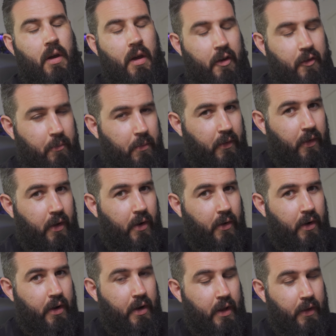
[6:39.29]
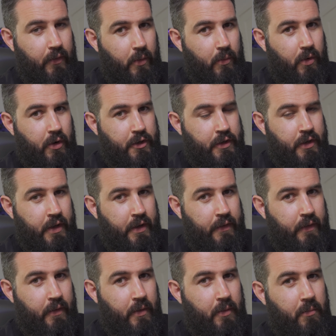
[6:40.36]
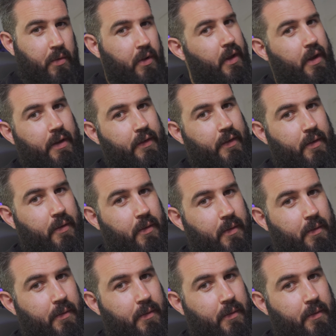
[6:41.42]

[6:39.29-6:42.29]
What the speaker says: FPVCrate, if you're watching this, please